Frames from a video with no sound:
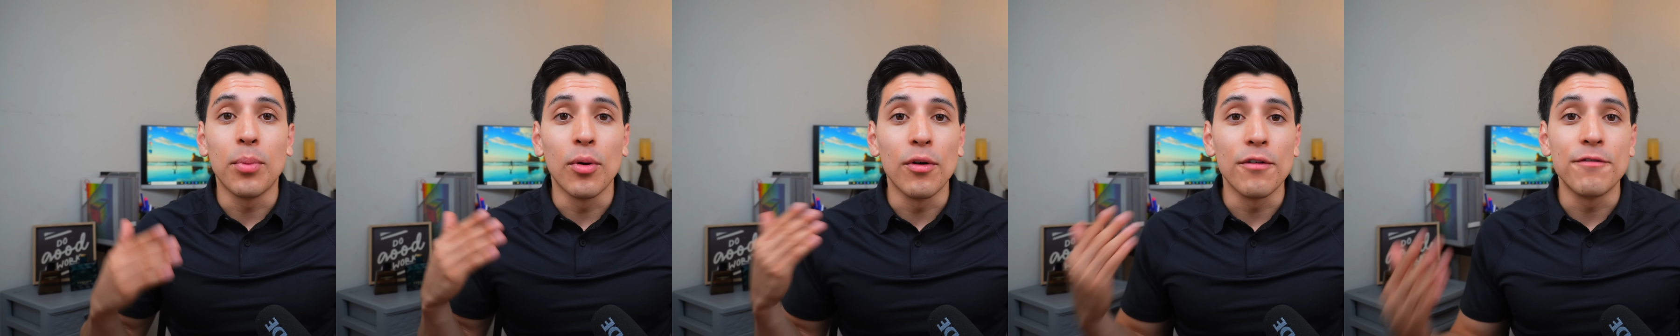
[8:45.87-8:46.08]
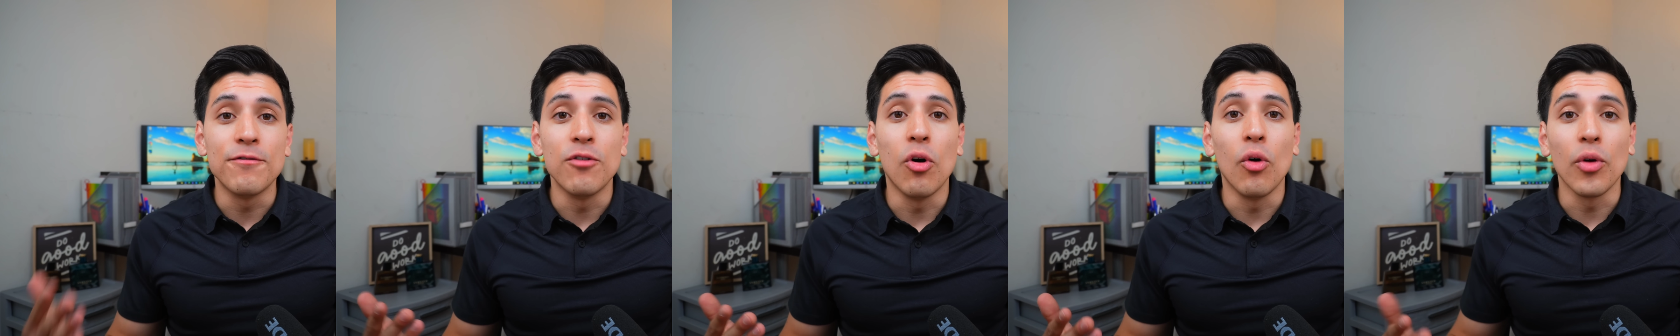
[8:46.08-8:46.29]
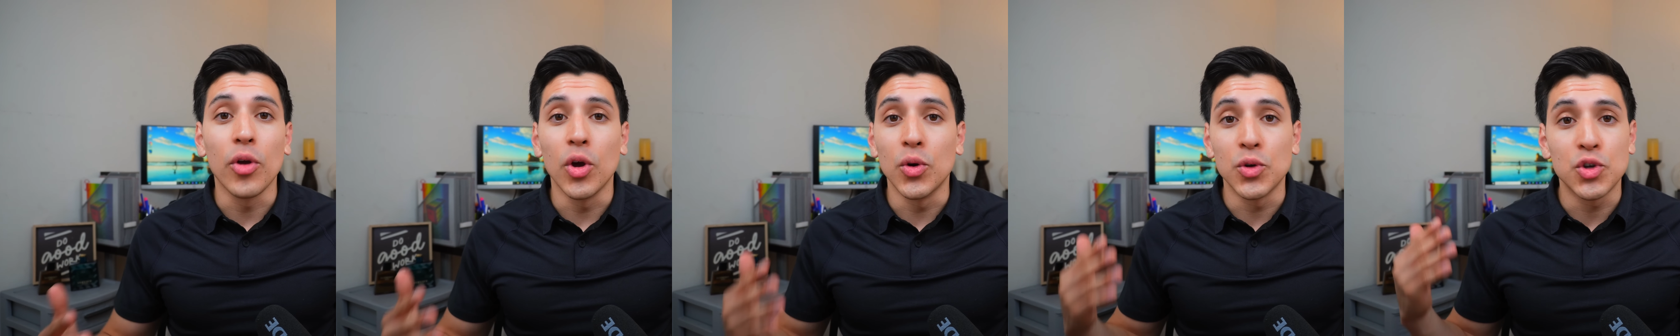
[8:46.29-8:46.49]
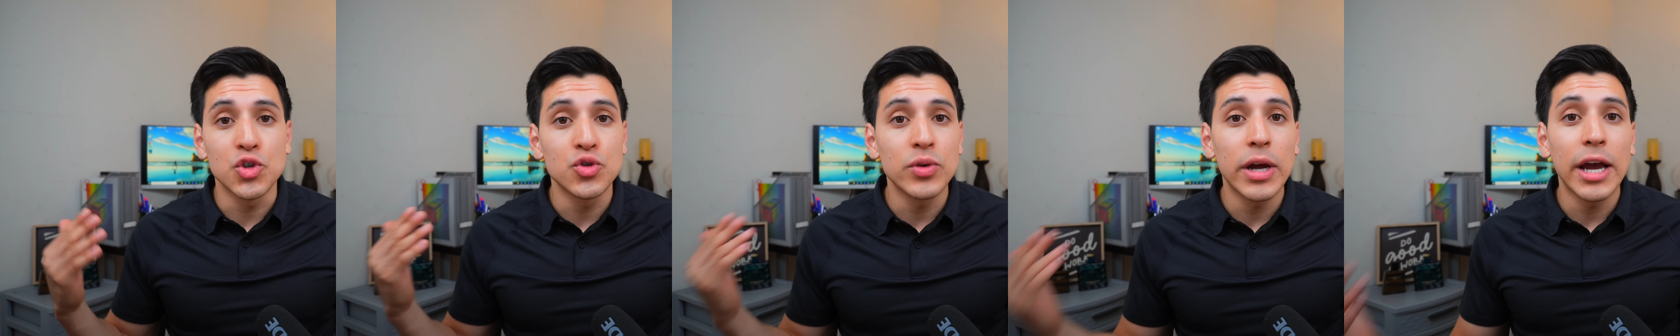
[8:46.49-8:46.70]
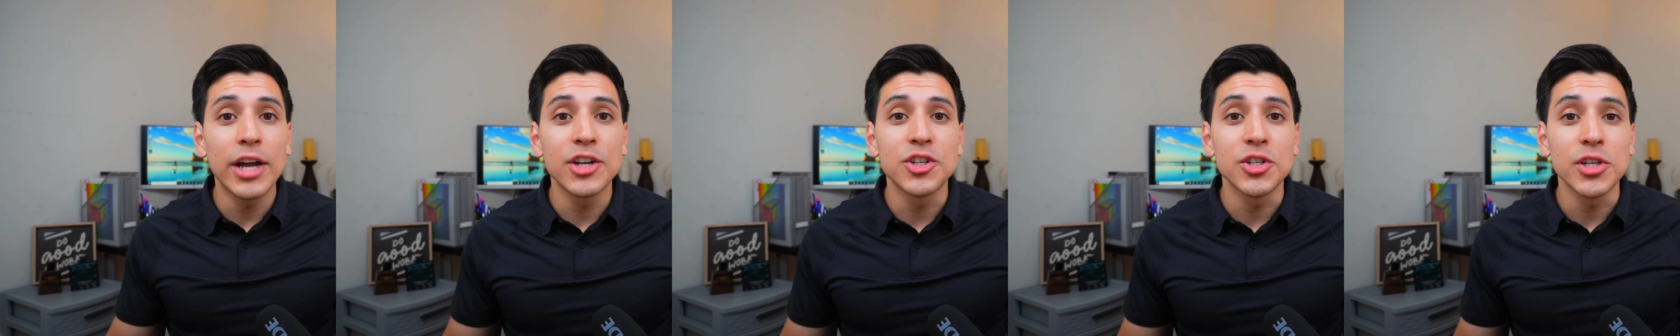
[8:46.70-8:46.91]
portfolio
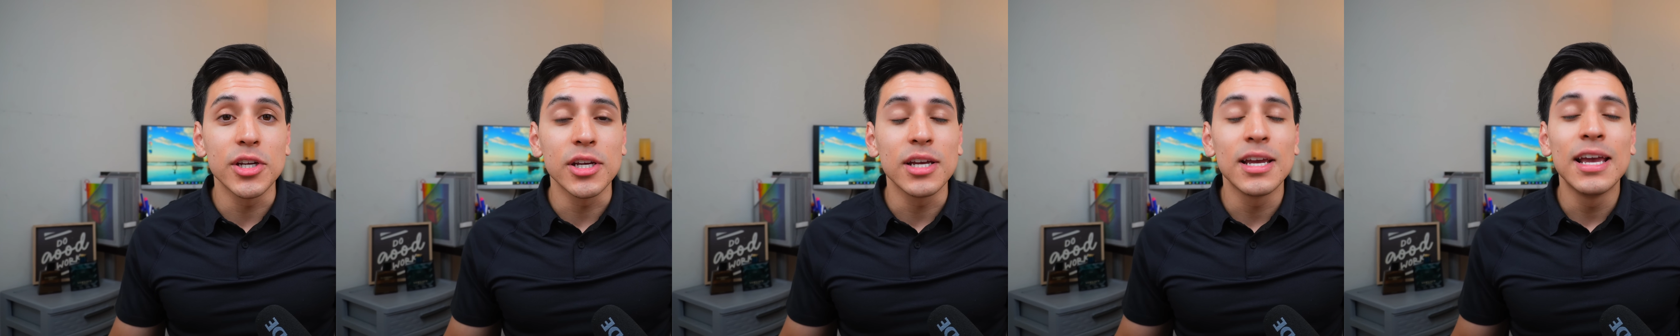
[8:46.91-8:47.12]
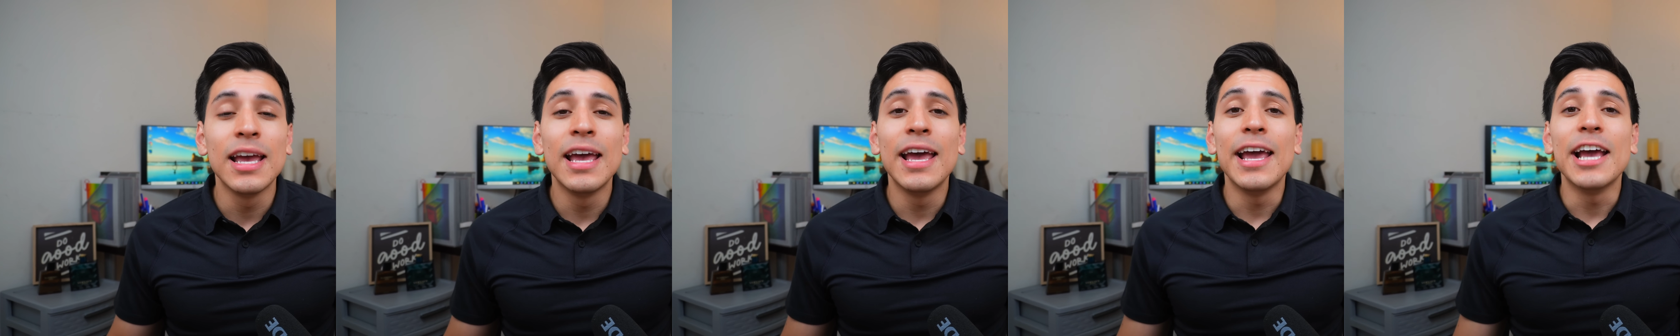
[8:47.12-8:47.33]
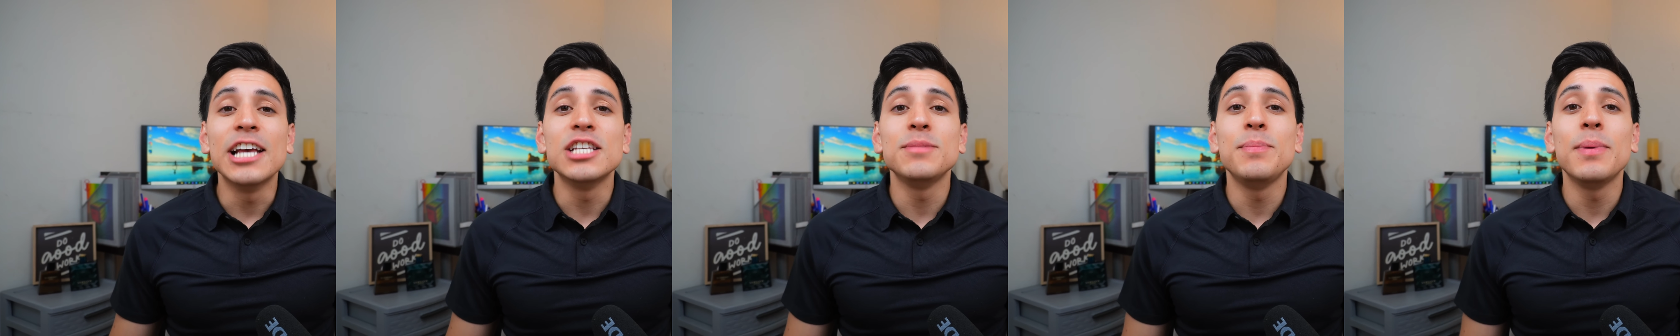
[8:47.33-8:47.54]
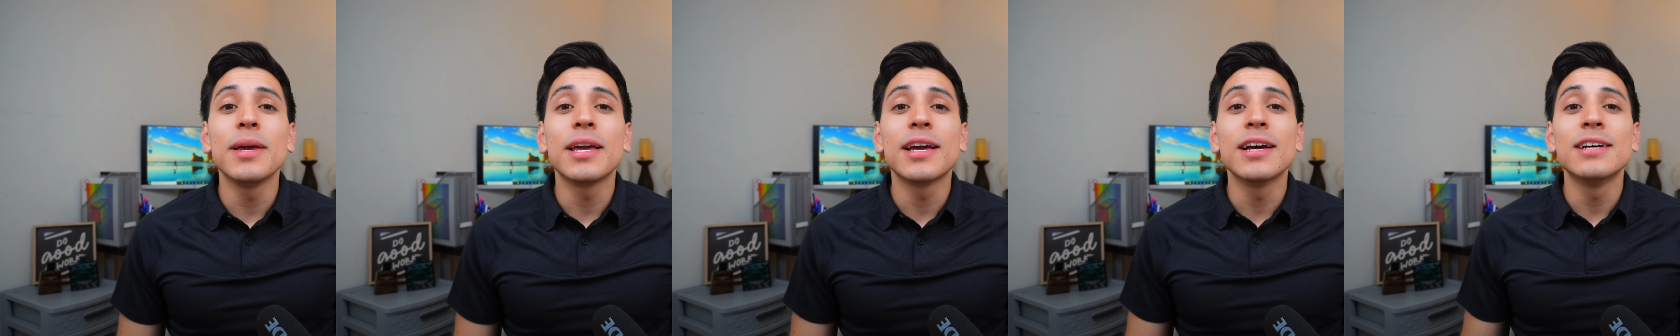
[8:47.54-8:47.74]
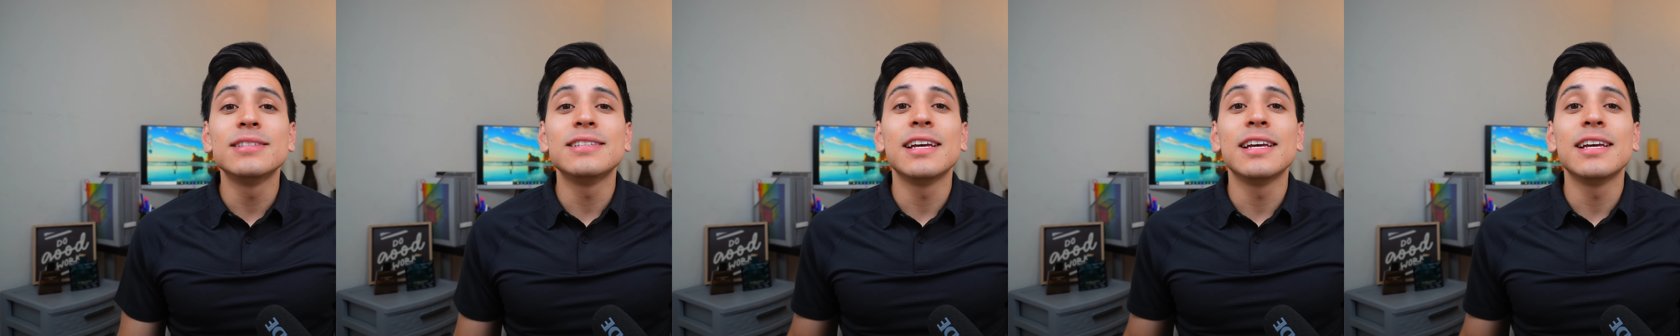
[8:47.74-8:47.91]
strategy is because